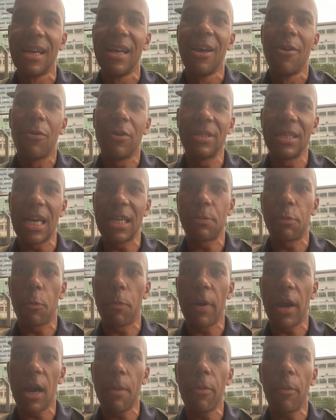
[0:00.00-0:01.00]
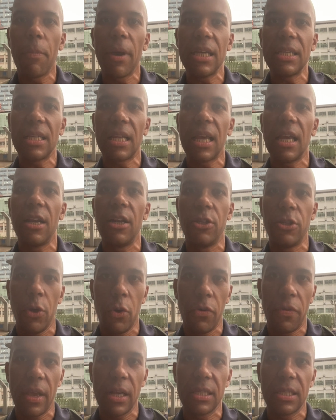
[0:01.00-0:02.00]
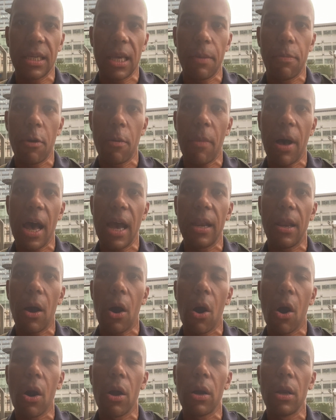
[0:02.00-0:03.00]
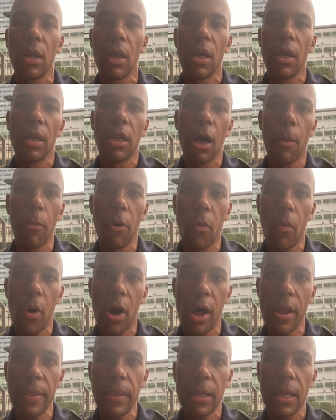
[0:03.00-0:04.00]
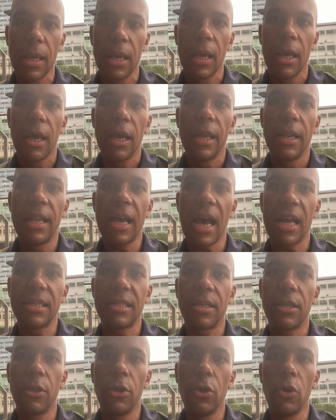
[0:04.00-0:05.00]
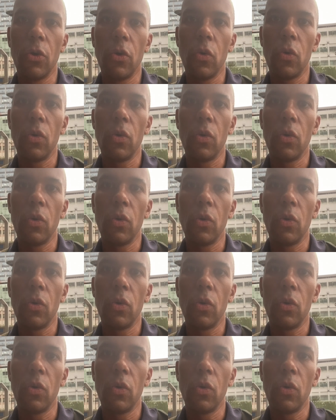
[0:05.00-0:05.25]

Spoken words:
wasn't as prepared, but basically the 2 things to keep in mind are, number 1, that you